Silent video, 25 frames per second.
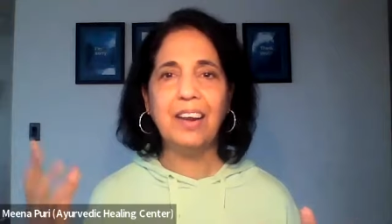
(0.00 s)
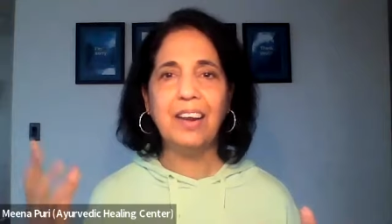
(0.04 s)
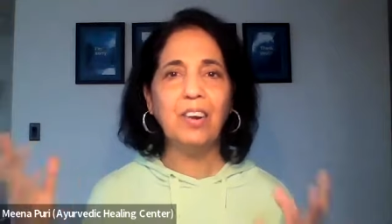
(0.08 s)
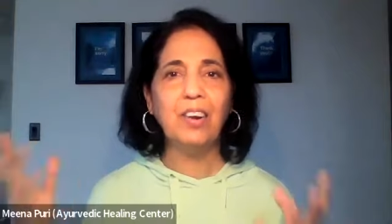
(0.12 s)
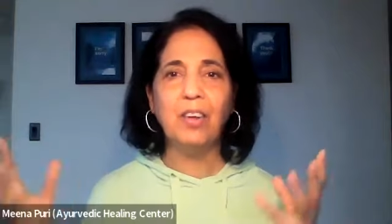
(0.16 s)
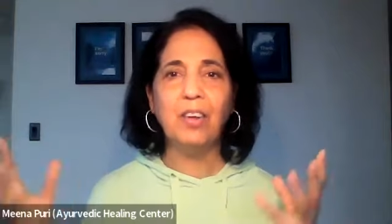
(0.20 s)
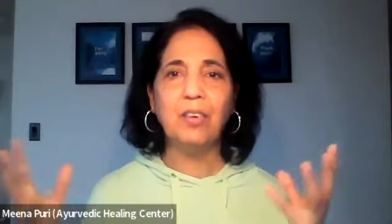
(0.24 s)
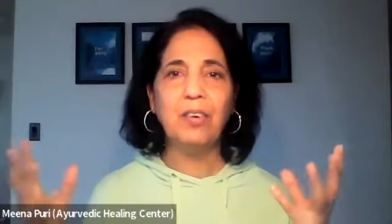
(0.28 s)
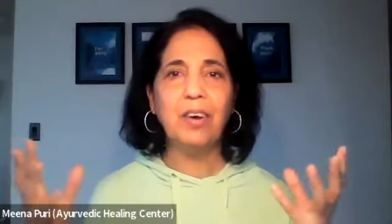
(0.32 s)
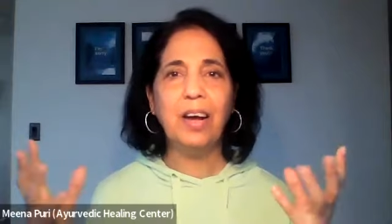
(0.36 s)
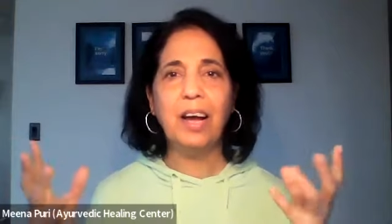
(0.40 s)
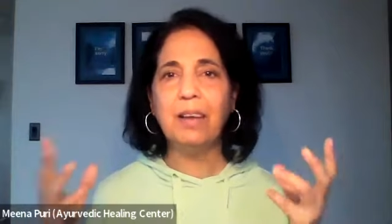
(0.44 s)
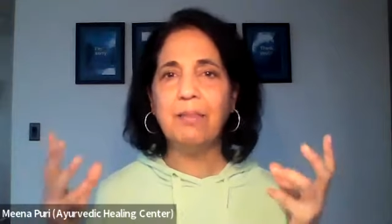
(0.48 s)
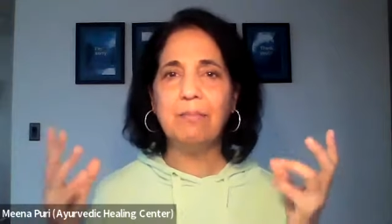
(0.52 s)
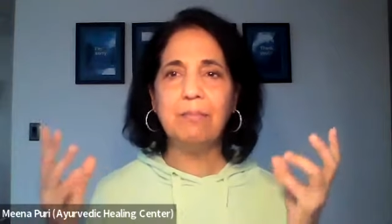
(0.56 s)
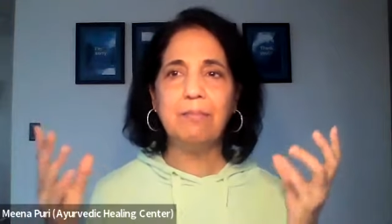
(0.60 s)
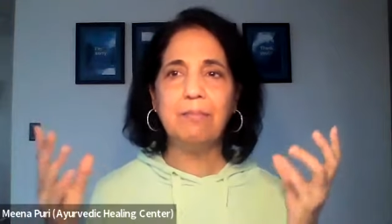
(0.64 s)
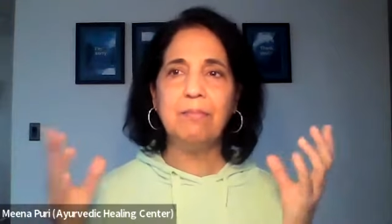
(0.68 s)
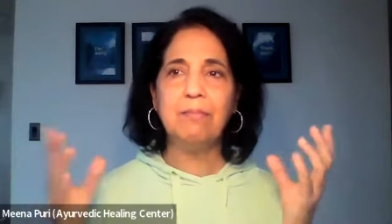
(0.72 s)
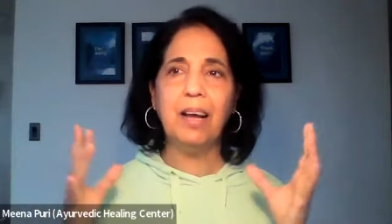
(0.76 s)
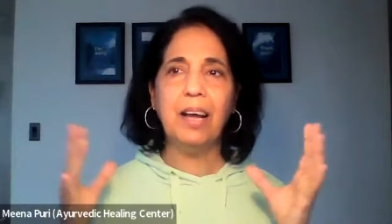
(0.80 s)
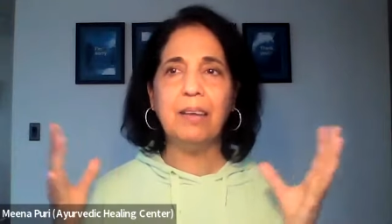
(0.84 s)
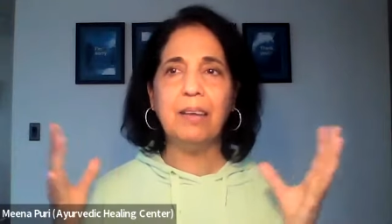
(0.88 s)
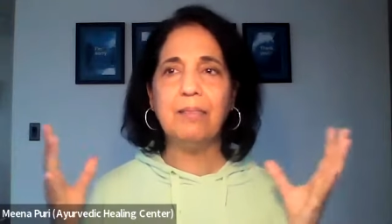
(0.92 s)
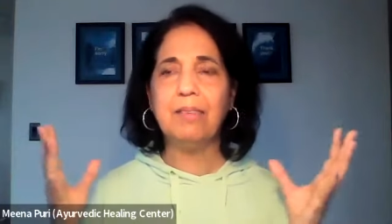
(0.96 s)
I don't know. I,
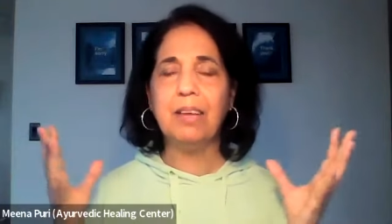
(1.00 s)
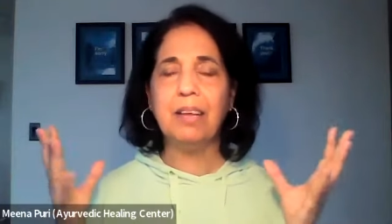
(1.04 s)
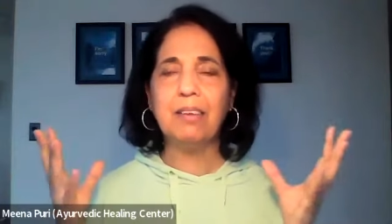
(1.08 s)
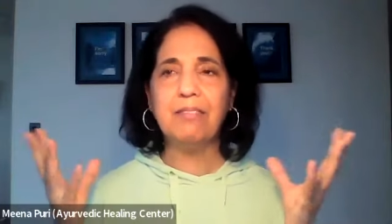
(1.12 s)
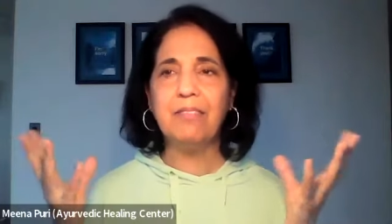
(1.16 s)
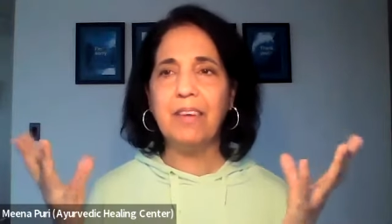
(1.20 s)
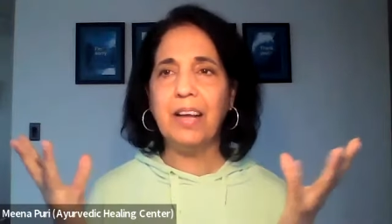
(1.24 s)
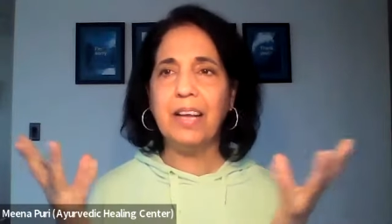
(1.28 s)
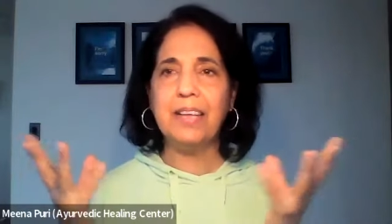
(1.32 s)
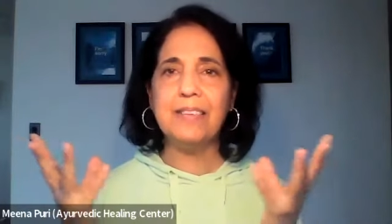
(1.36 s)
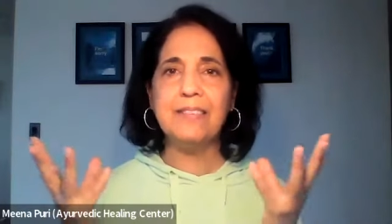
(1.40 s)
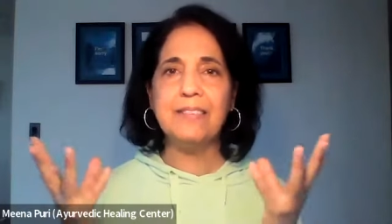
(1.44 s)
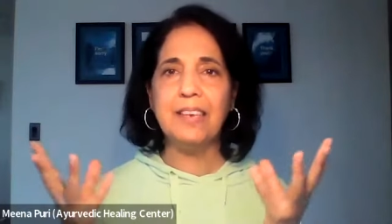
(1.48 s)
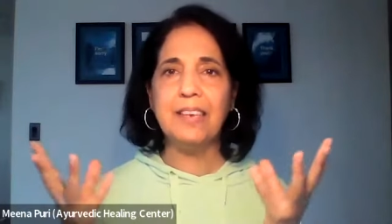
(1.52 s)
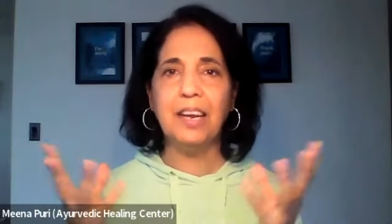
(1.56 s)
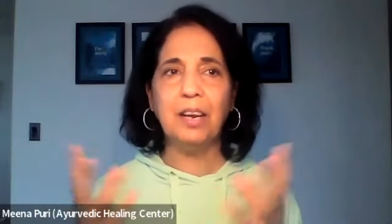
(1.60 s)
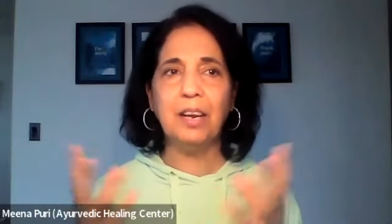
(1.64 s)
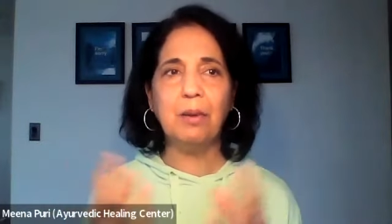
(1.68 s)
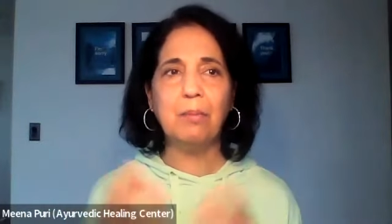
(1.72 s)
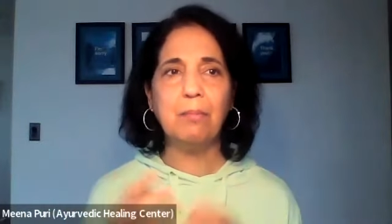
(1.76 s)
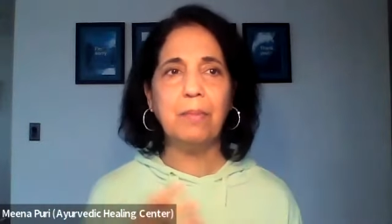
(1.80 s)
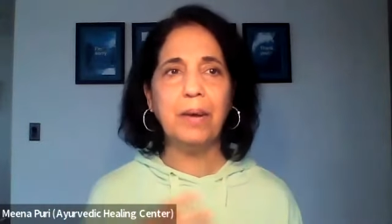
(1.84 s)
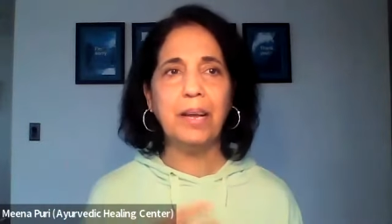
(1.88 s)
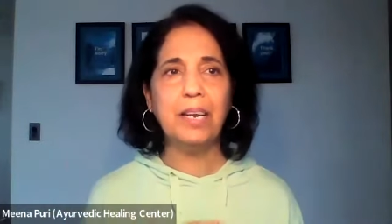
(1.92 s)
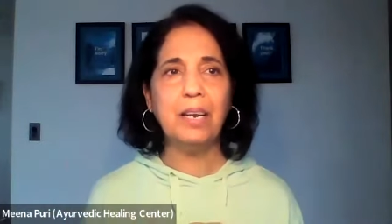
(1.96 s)
I get
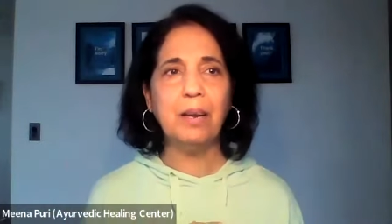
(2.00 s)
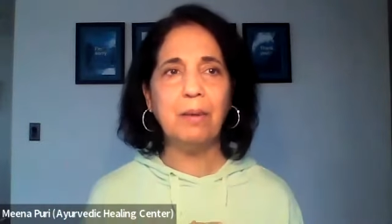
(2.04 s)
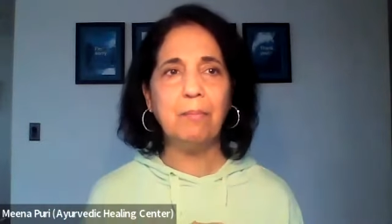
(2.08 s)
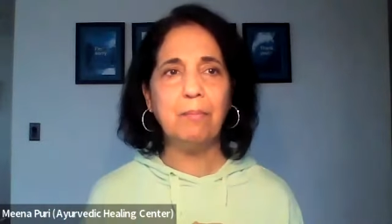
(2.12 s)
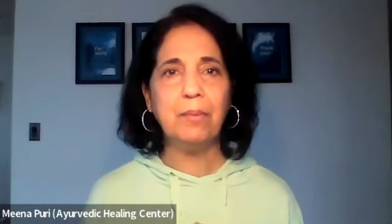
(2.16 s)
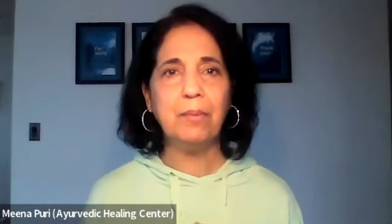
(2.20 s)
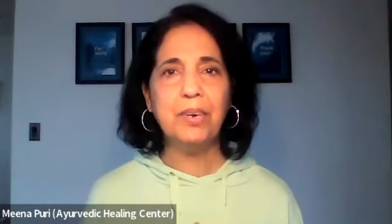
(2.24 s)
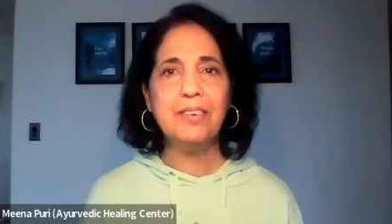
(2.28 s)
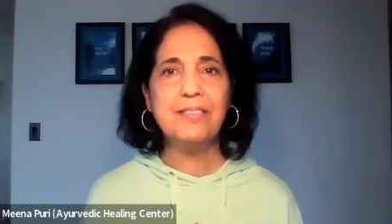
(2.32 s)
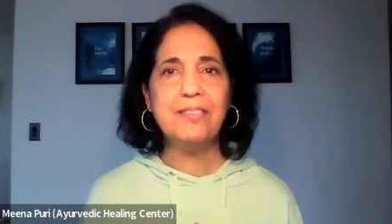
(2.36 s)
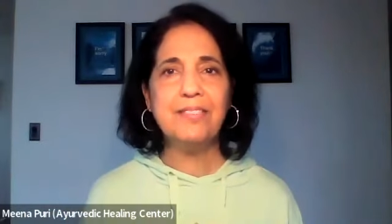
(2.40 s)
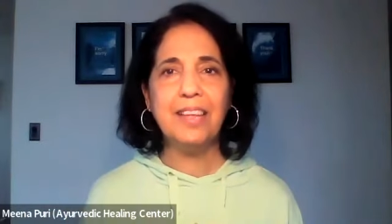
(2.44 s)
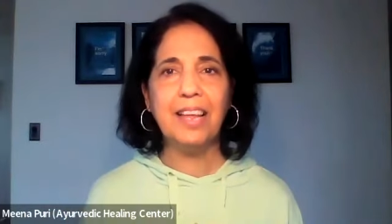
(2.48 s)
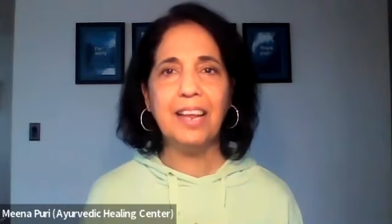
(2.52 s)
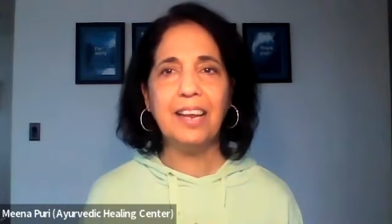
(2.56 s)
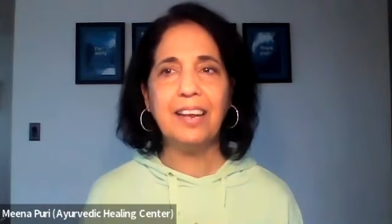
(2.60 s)
fascinated by numbers